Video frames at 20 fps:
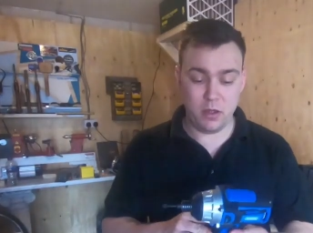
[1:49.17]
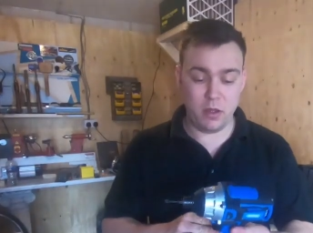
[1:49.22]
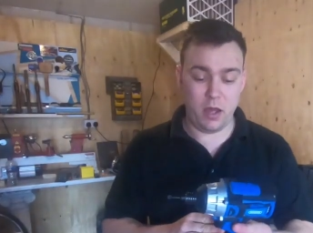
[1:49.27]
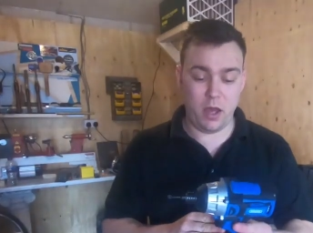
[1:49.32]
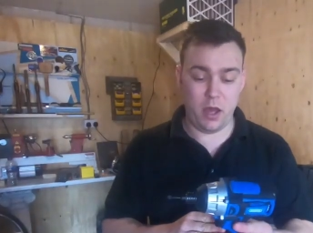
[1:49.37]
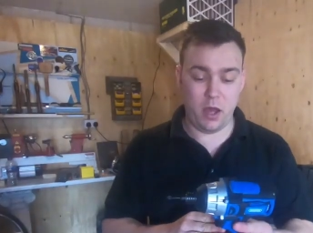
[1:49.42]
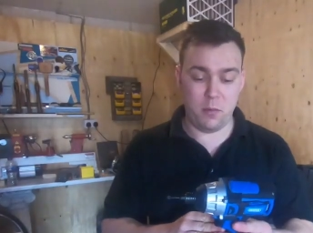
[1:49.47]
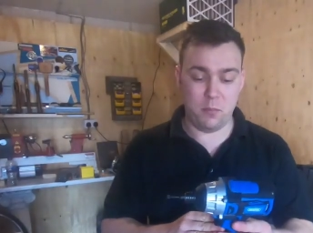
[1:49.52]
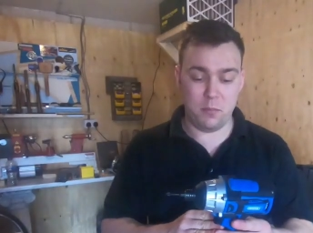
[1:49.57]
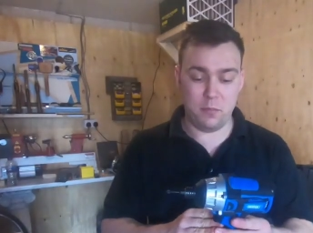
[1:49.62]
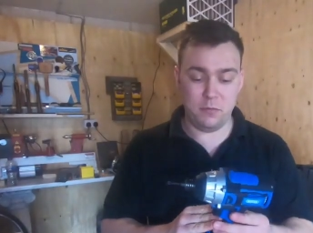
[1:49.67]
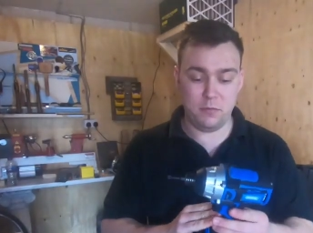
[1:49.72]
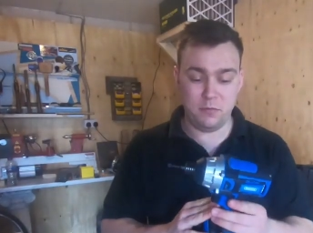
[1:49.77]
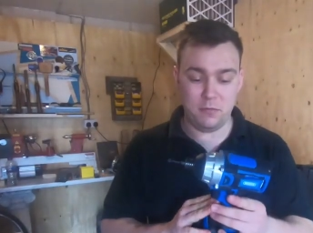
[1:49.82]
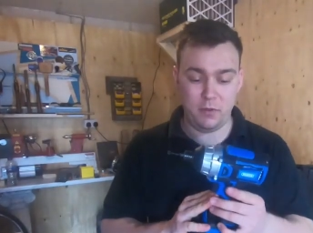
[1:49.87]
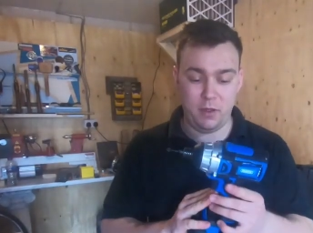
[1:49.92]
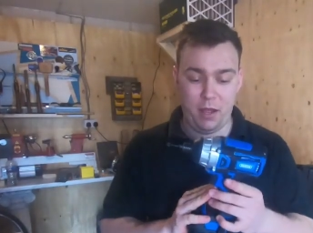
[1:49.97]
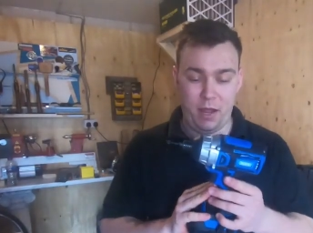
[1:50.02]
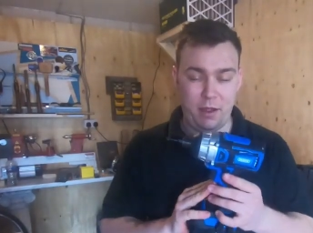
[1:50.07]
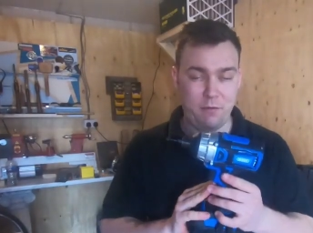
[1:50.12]

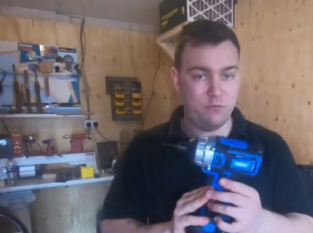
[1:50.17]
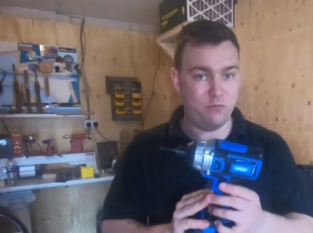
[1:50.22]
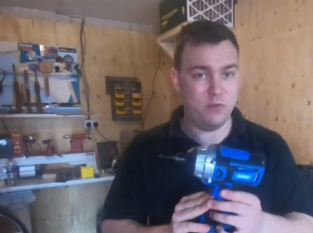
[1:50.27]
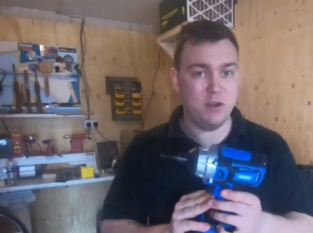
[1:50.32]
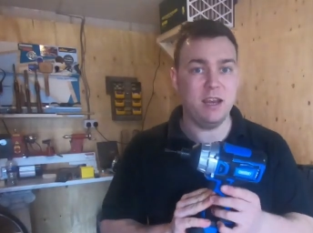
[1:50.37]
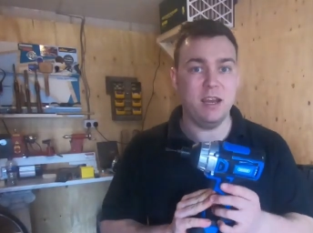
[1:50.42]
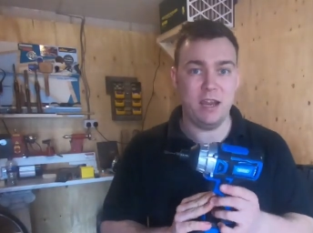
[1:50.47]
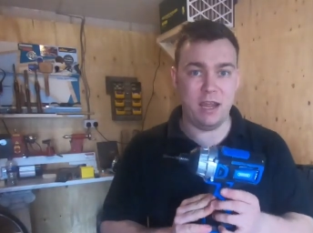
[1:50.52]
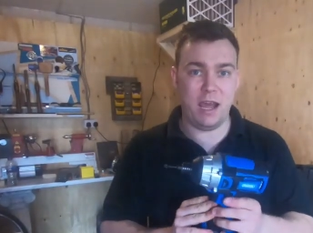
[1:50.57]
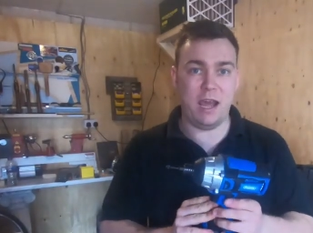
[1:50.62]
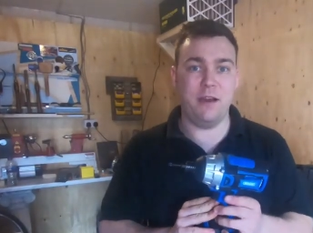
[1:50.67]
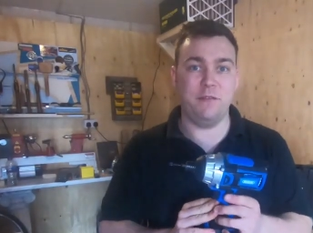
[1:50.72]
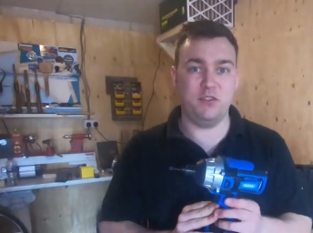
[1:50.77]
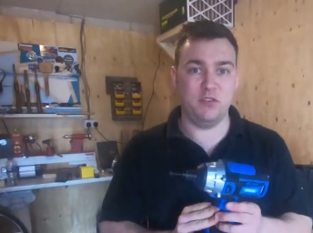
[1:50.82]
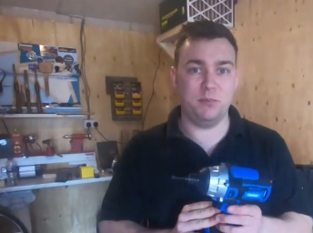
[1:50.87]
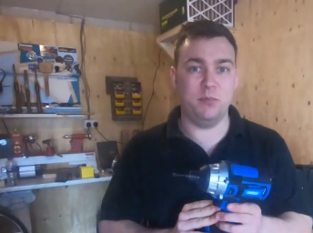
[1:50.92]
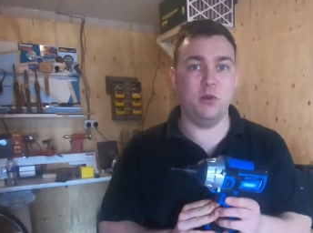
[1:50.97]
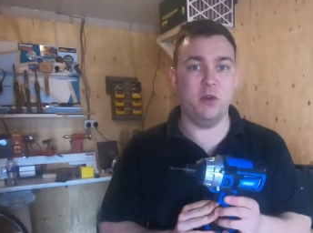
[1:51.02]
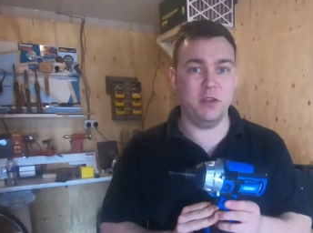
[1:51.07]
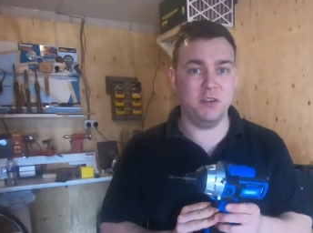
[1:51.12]
I really have to
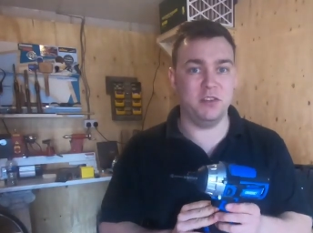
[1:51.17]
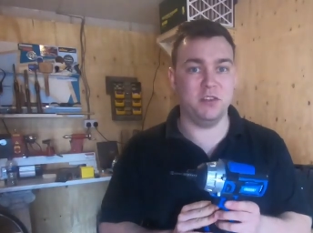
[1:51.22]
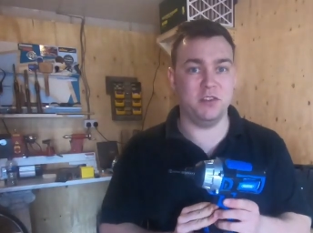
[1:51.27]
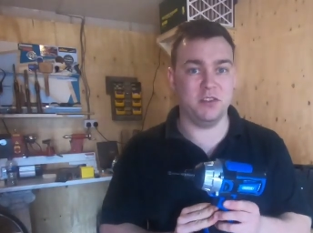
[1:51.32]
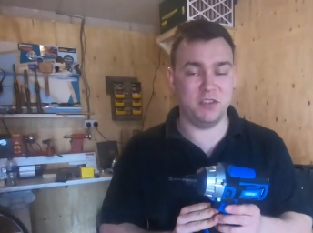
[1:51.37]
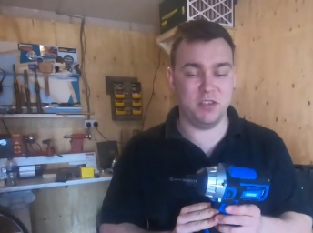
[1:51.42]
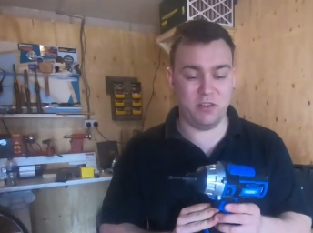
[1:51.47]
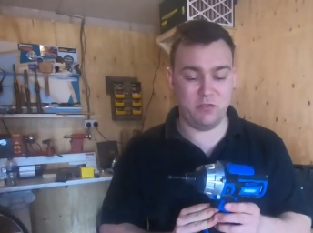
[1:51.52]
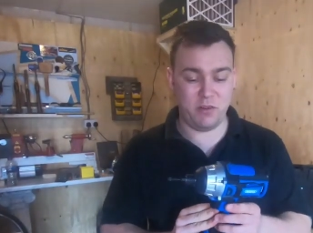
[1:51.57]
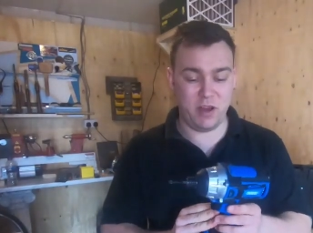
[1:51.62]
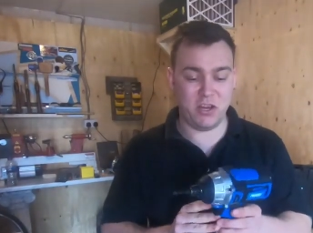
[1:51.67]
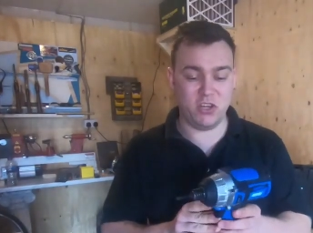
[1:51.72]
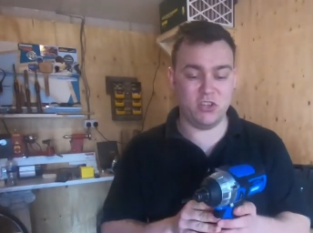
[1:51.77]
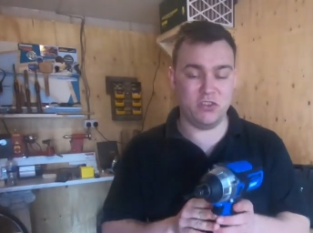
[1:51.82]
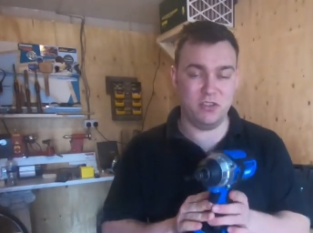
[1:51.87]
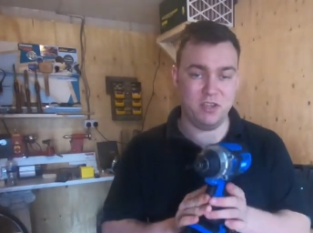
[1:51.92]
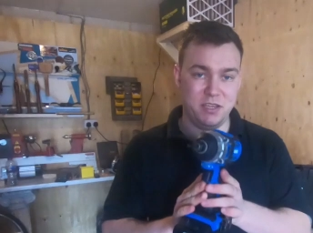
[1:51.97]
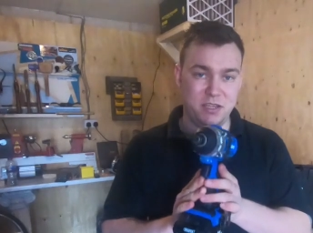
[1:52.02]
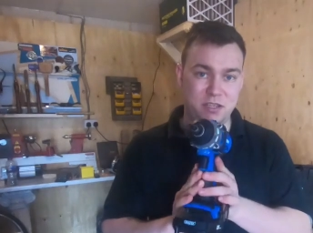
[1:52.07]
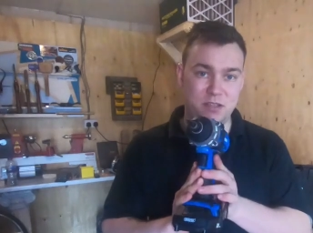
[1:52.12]
put into
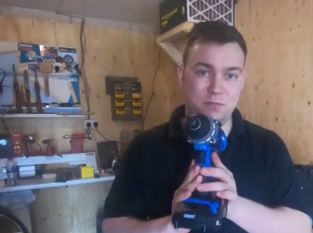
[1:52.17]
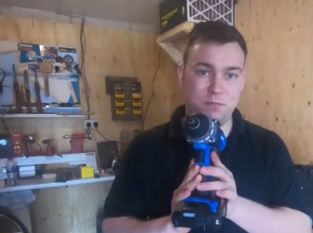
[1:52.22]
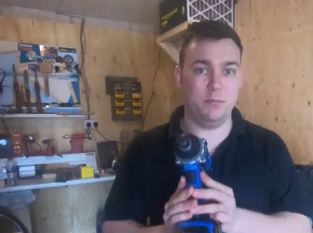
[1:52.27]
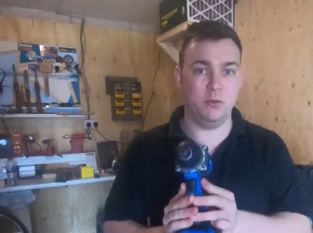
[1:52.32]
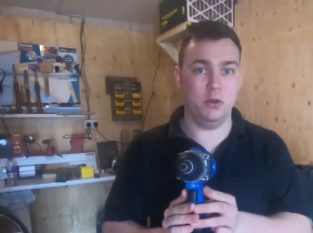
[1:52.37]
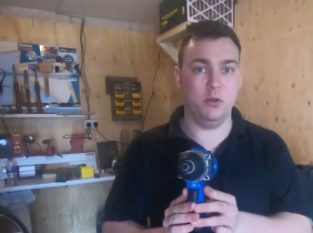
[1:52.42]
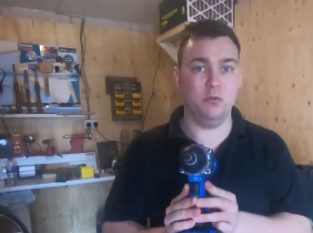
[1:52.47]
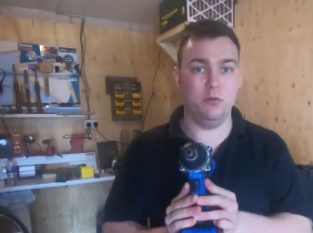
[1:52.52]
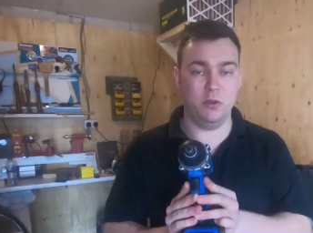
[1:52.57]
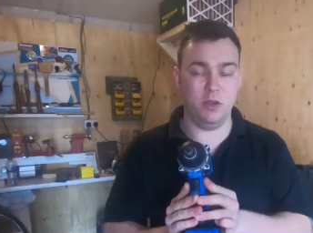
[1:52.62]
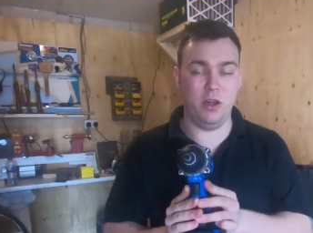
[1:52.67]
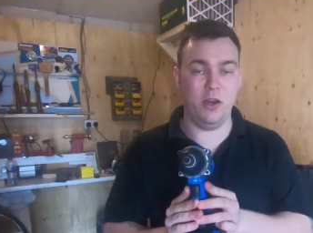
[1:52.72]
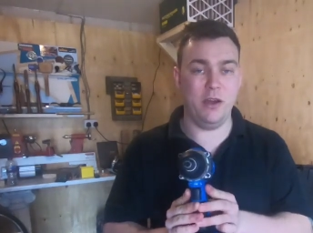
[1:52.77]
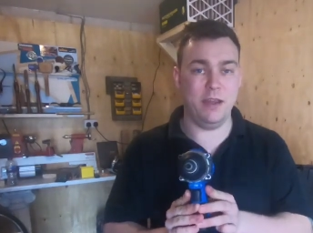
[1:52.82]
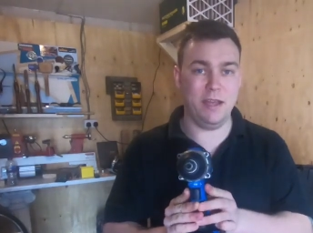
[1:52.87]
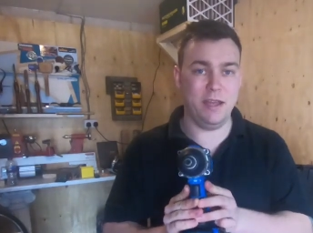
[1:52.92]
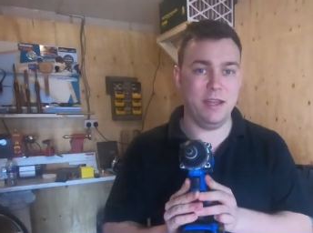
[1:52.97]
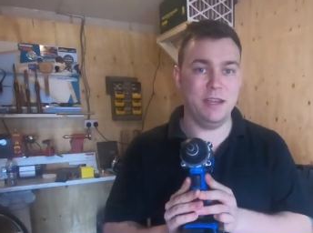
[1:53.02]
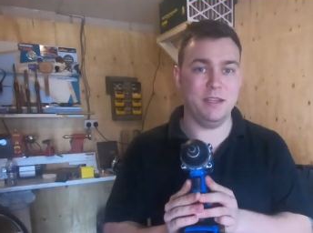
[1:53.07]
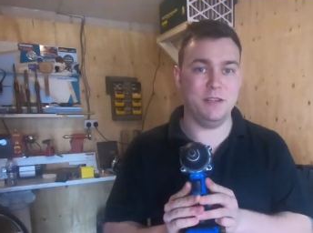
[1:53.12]
consideration this blue light
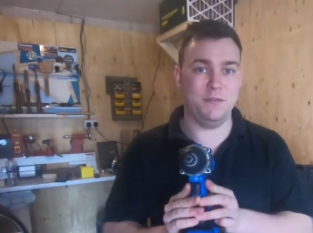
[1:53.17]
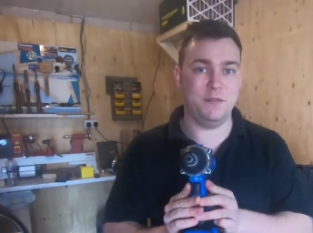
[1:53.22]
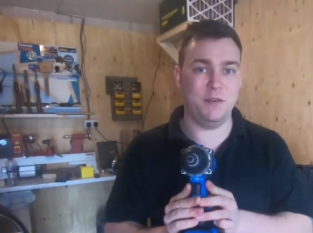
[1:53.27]
is